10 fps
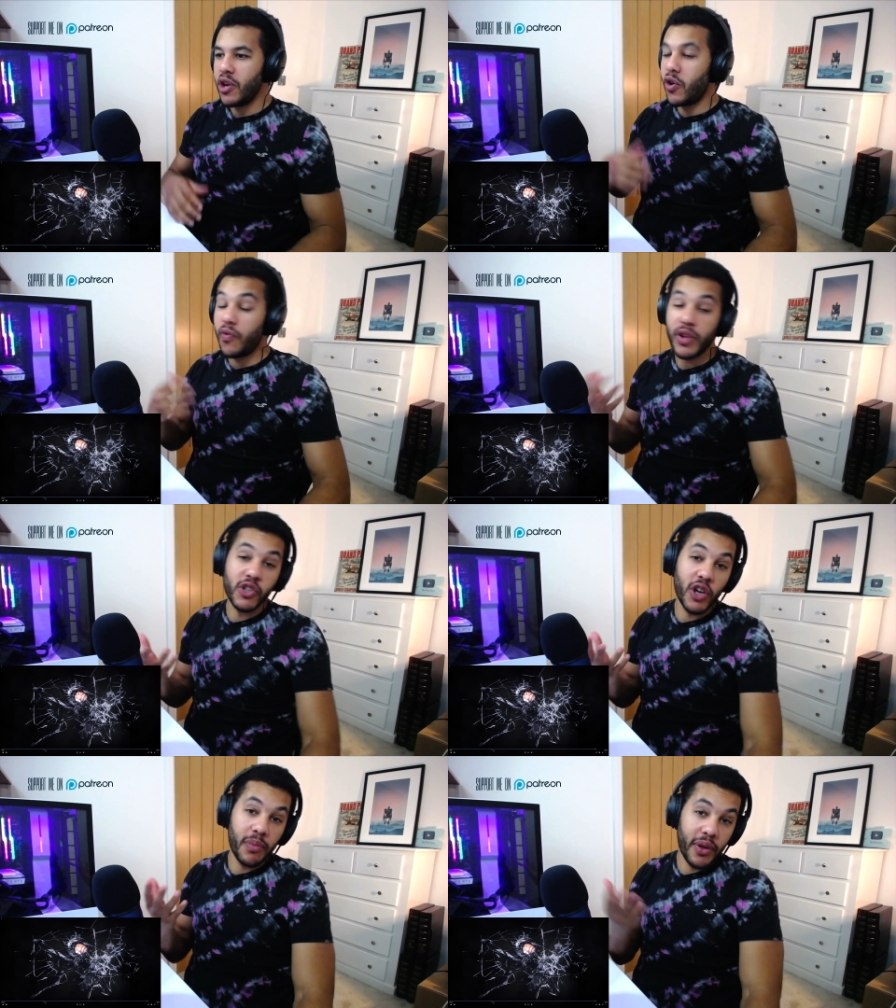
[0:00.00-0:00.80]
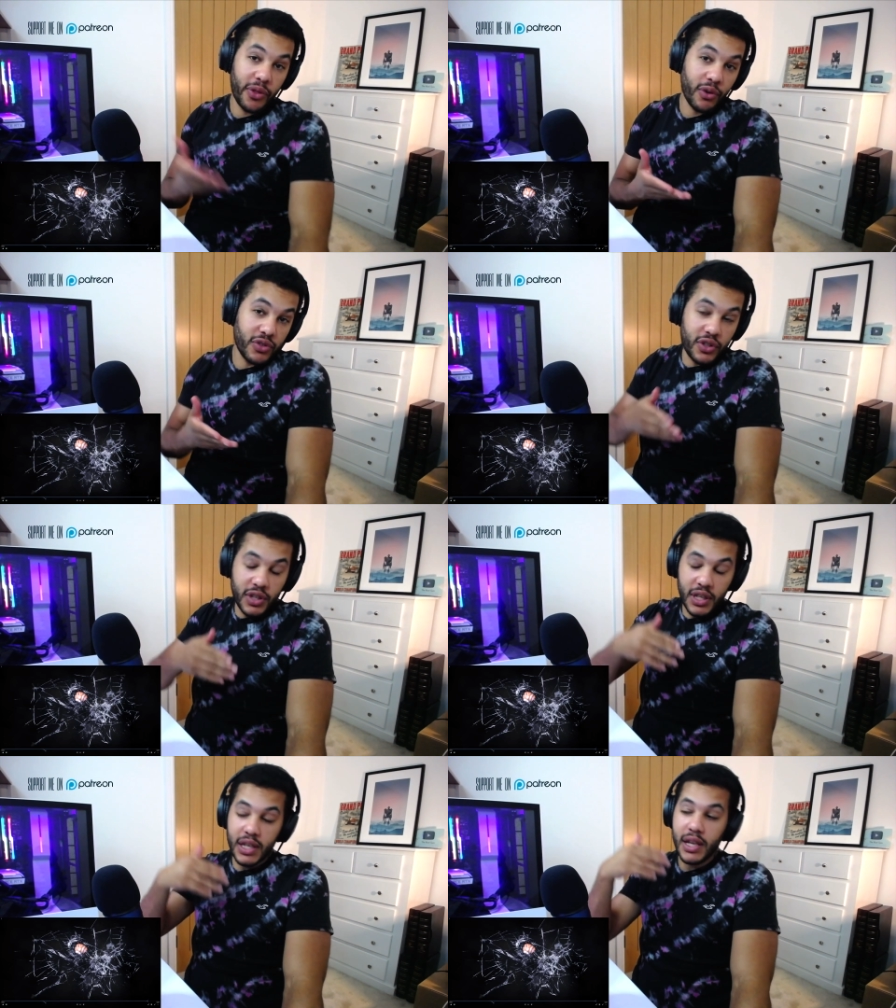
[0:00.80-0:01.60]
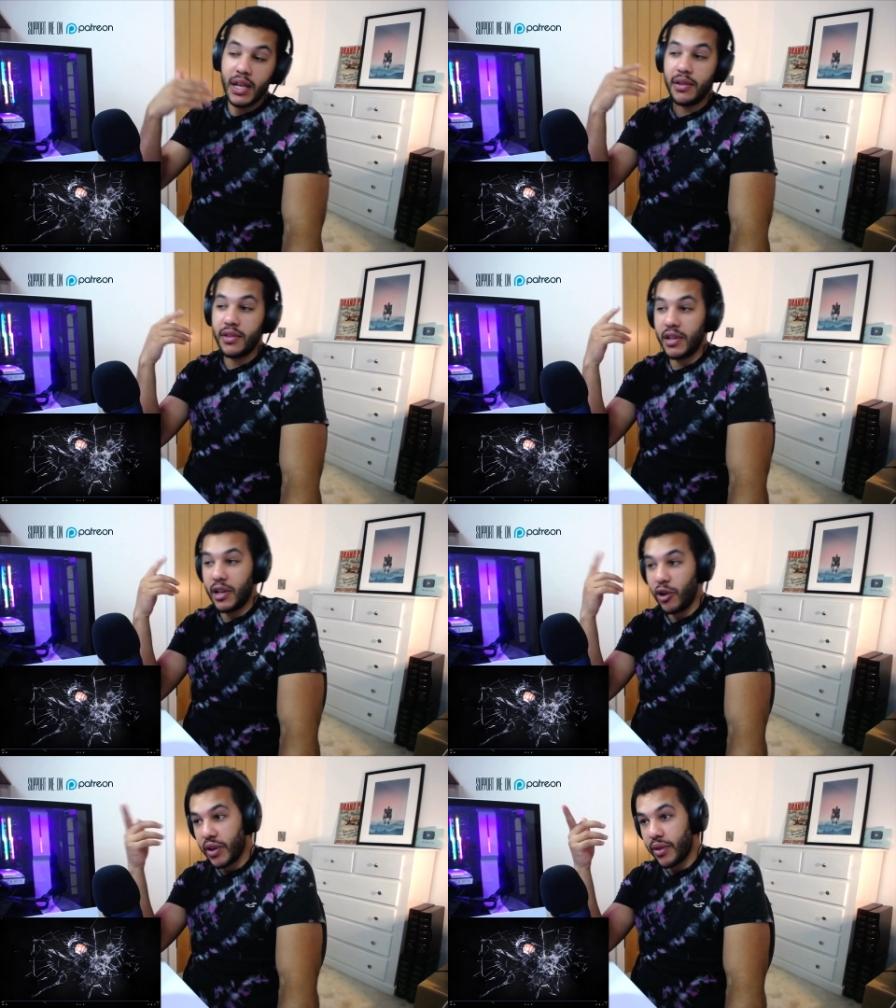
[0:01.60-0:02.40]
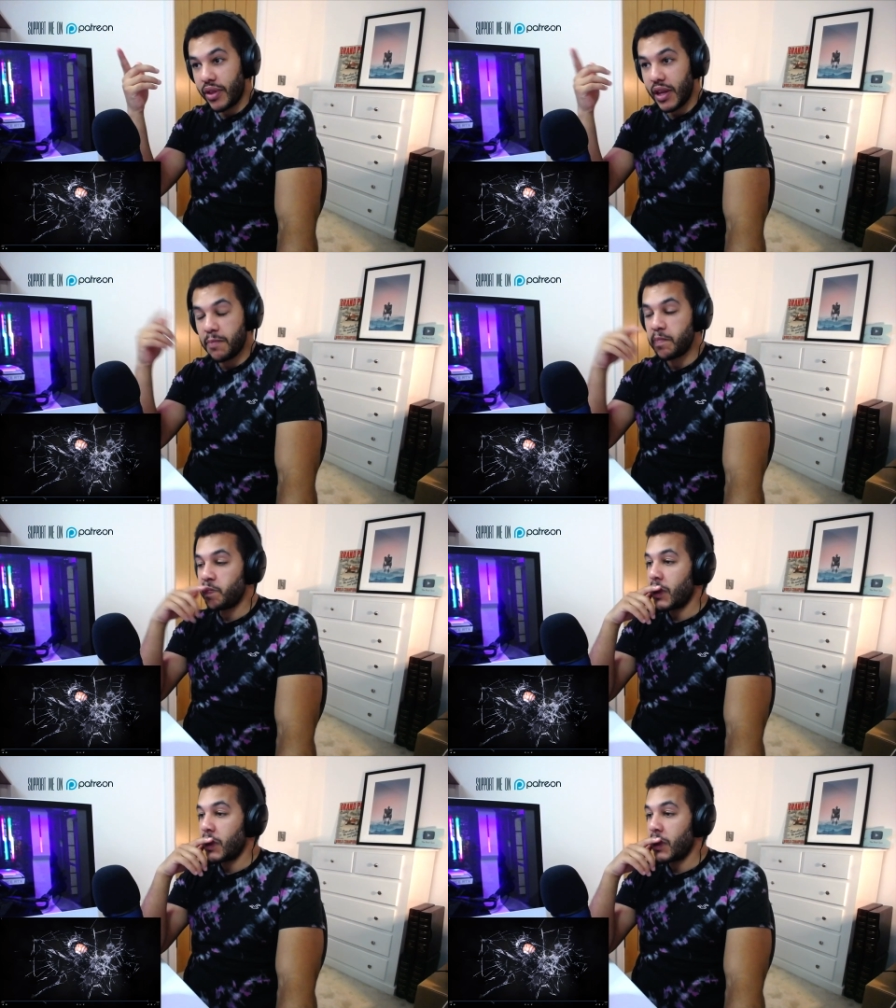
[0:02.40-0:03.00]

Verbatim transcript: Hopefully you enjoyed my thoughts to the uh, to the login theme,